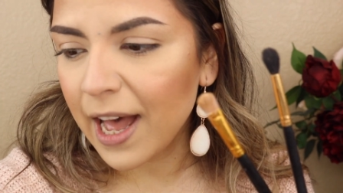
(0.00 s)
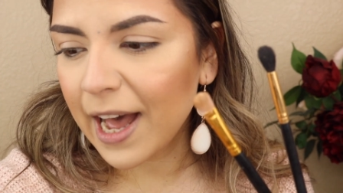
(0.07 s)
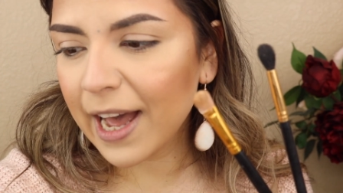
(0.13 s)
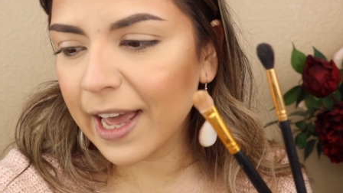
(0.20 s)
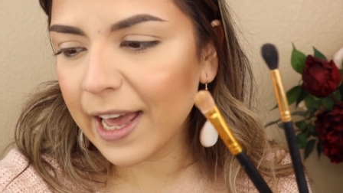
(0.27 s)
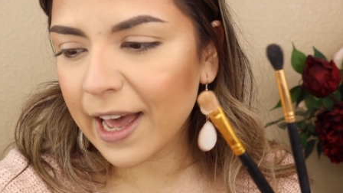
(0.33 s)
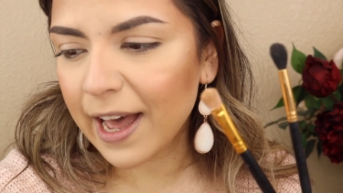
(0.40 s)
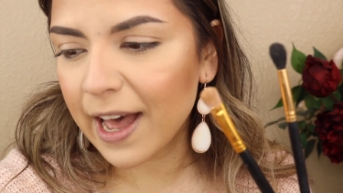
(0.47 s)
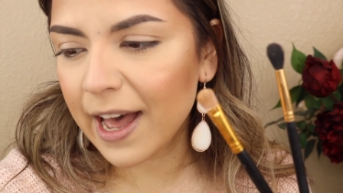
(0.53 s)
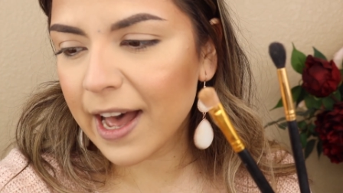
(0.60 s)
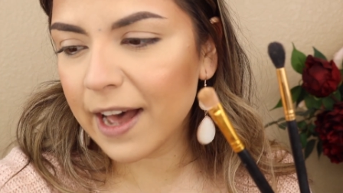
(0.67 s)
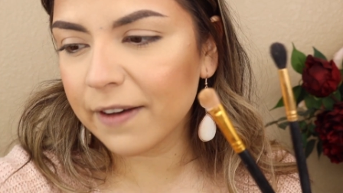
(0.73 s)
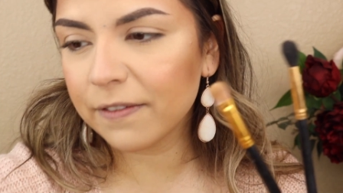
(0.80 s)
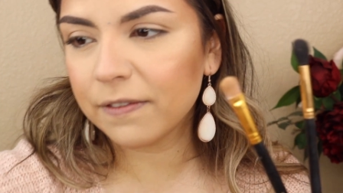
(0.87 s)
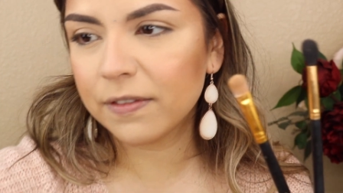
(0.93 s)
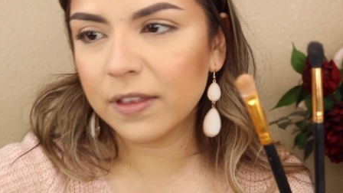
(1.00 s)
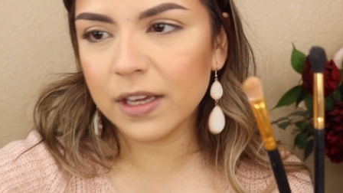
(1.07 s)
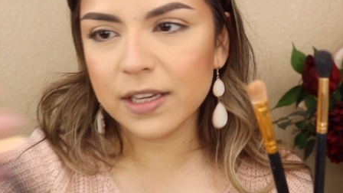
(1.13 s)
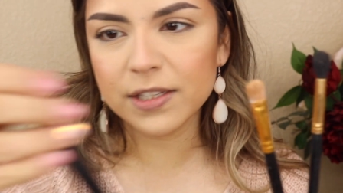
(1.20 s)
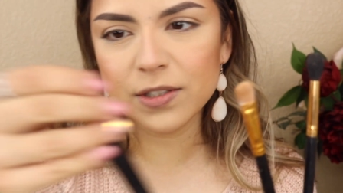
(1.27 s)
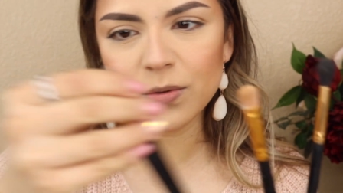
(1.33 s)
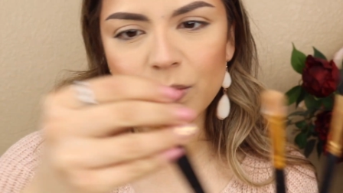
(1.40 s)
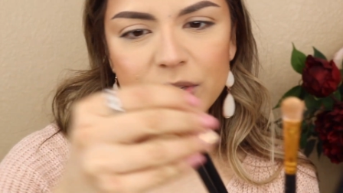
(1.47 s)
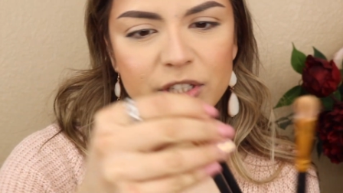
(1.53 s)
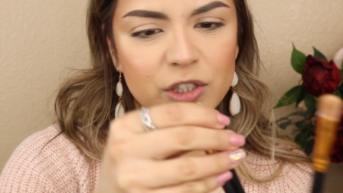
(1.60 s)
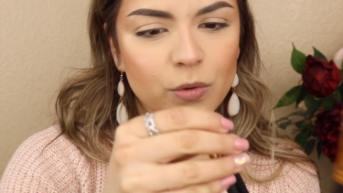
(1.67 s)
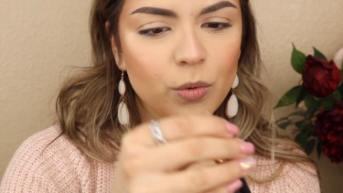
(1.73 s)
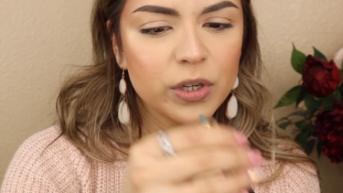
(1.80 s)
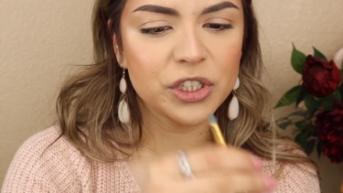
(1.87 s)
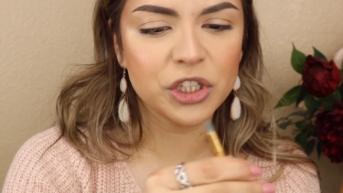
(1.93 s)
I have these ones,
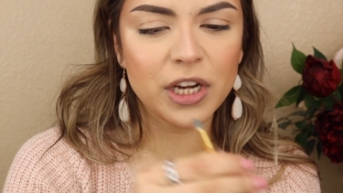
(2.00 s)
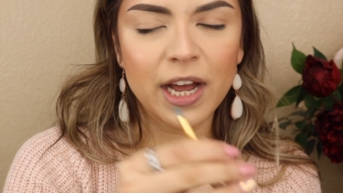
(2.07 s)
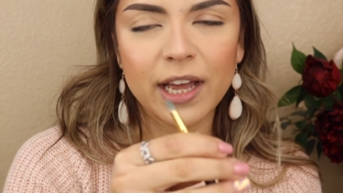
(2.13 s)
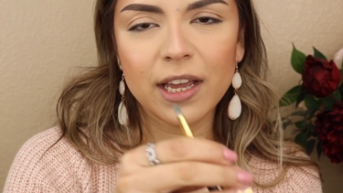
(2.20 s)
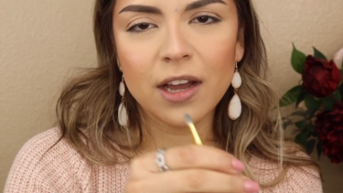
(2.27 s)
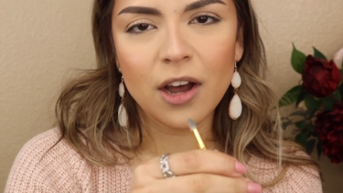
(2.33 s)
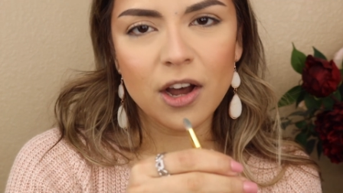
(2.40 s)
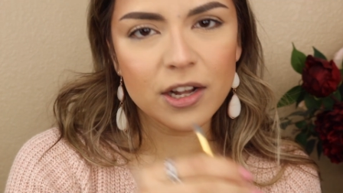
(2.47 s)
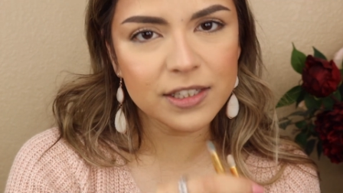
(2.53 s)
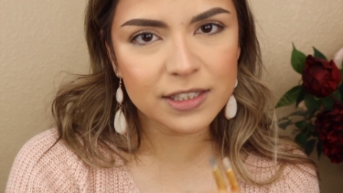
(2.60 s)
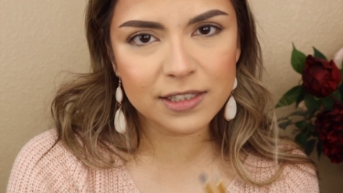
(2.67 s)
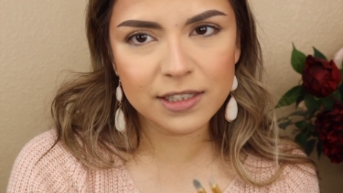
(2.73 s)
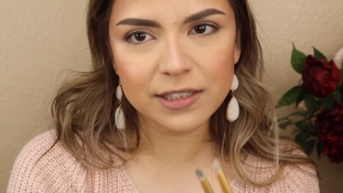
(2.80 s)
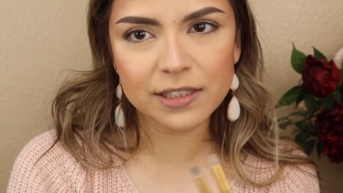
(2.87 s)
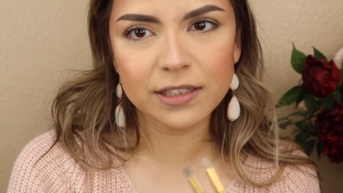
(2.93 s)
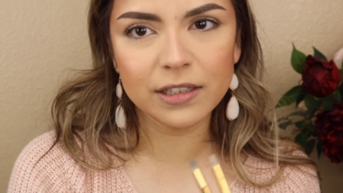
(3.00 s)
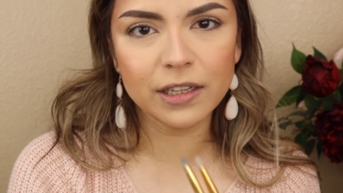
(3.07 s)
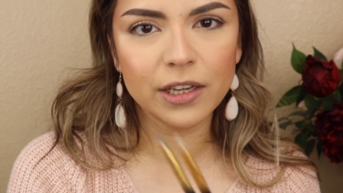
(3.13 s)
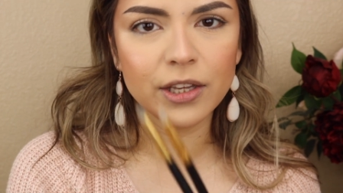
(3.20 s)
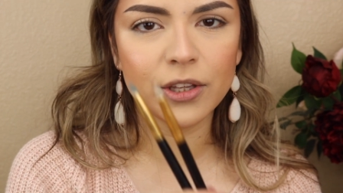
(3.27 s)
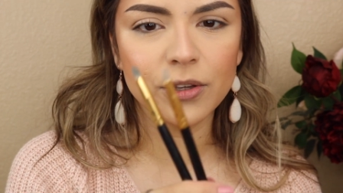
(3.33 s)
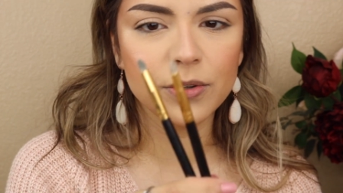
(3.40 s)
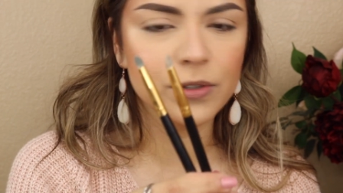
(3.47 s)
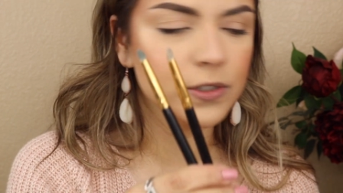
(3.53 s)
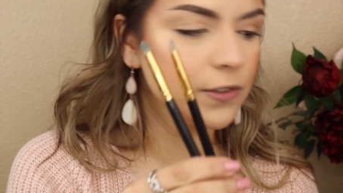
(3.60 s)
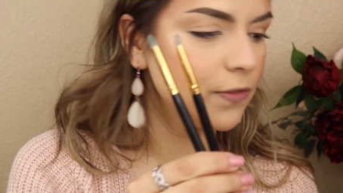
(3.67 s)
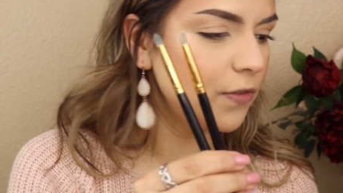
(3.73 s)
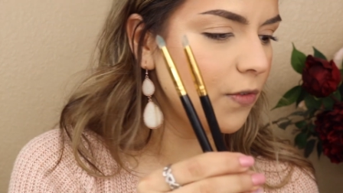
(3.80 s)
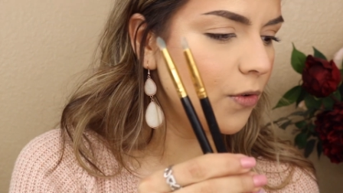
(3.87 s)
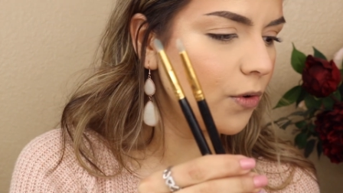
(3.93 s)
which I constantly use
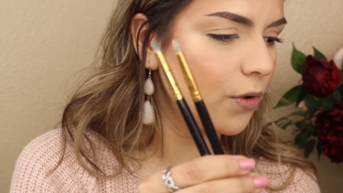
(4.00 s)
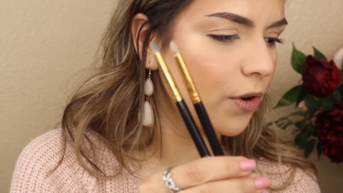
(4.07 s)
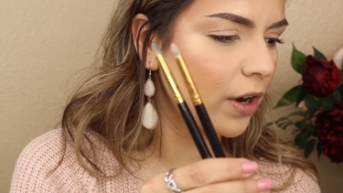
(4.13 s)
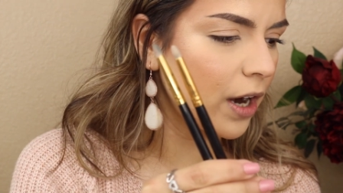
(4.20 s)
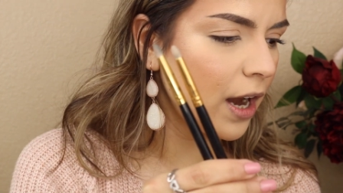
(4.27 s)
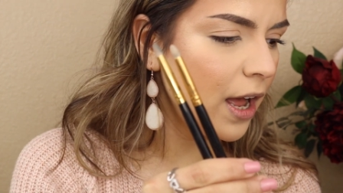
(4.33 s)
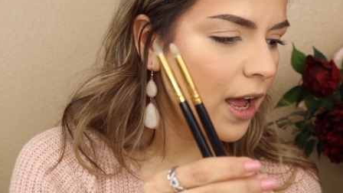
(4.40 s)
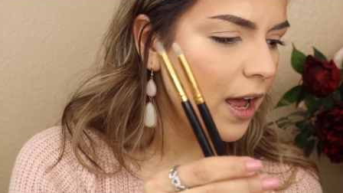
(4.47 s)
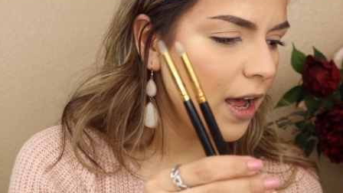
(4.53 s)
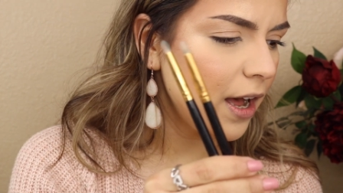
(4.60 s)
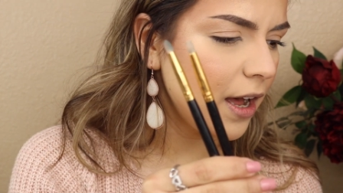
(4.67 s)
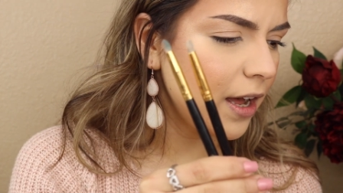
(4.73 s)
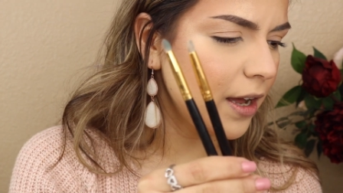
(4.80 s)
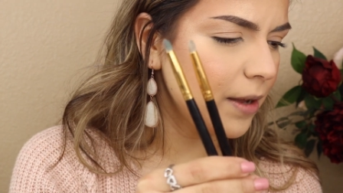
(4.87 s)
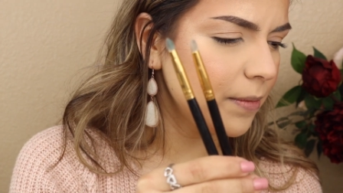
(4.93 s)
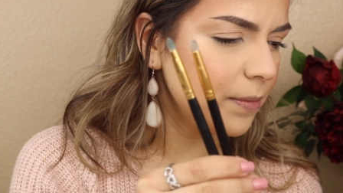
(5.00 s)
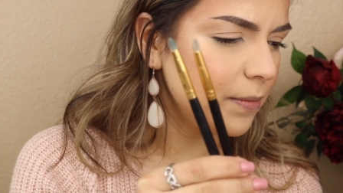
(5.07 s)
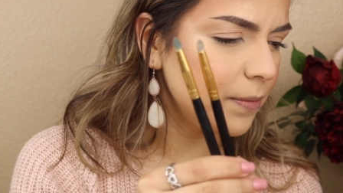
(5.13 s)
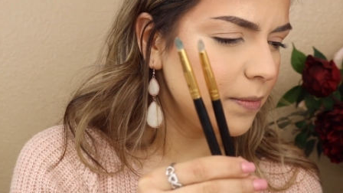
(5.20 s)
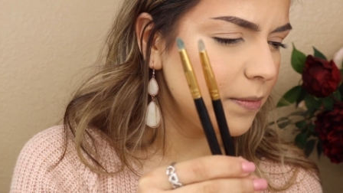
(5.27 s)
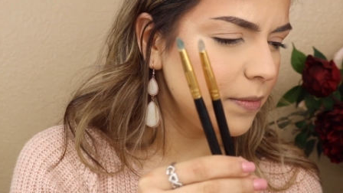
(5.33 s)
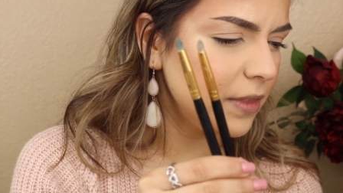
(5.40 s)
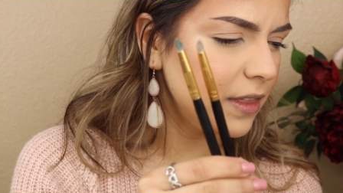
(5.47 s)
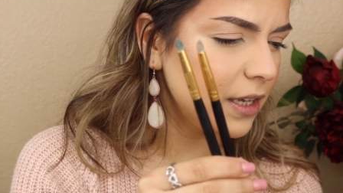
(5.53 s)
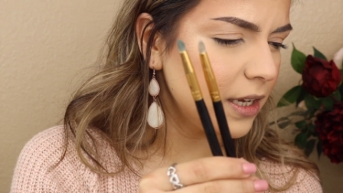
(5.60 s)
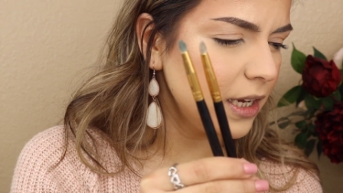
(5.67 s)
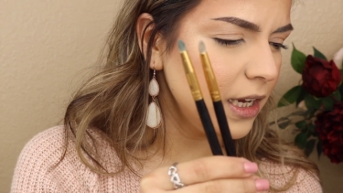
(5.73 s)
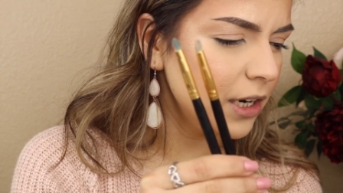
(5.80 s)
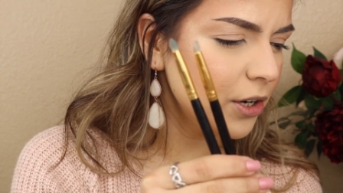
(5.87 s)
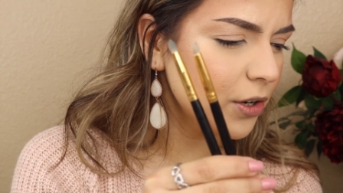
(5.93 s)
for um,
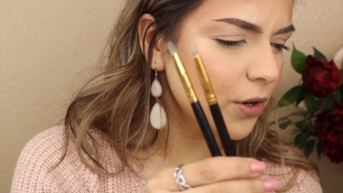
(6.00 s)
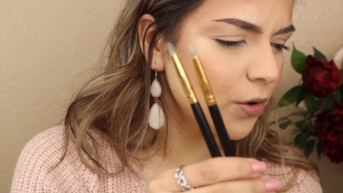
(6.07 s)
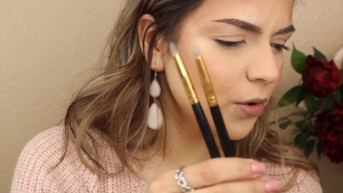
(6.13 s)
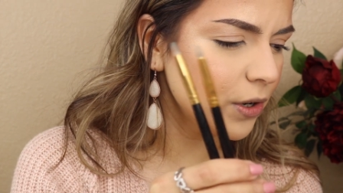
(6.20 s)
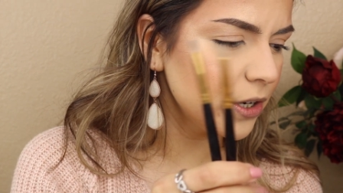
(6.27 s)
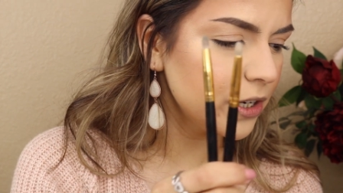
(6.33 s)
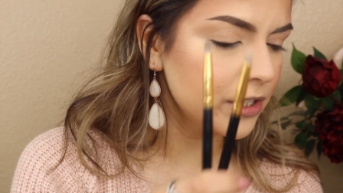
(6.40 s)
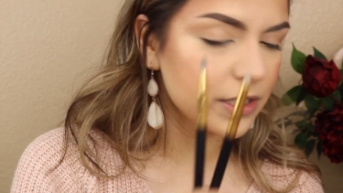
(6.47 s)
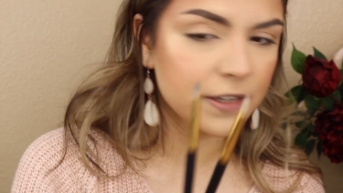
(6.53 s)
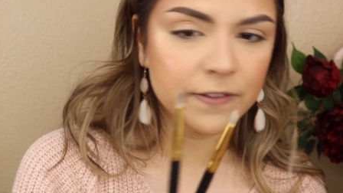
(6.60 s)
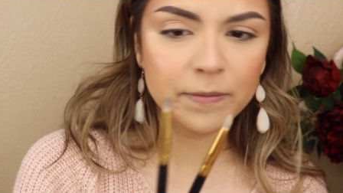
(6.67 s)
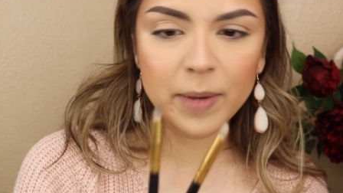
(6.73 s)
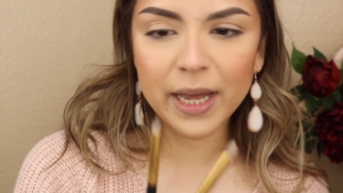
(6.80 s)
the inner corners of